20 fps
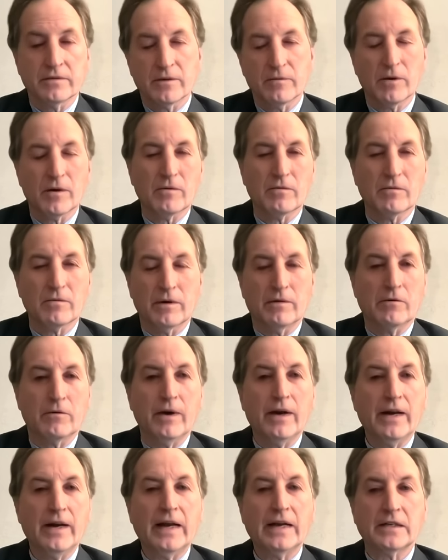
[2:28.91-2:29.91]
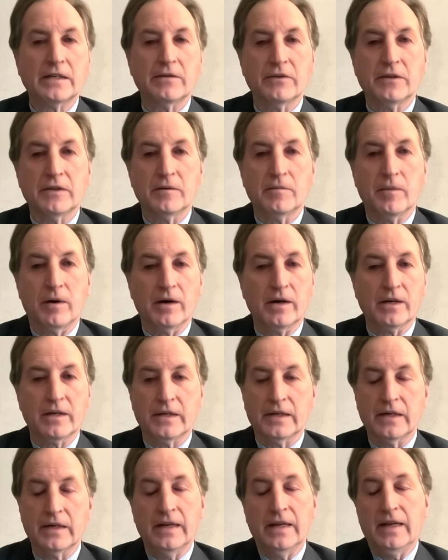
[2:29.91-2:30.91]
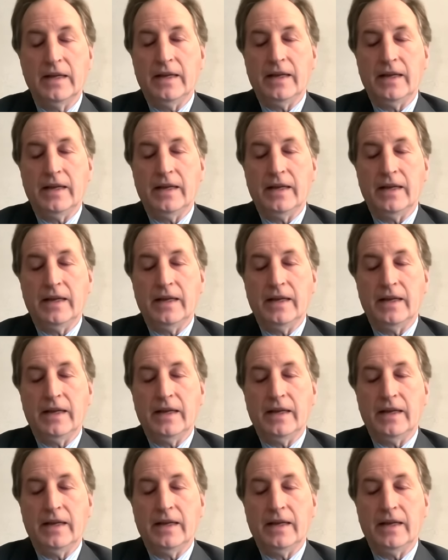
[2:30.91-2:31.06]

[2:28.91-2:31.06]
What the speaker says: So we're quite active in the market.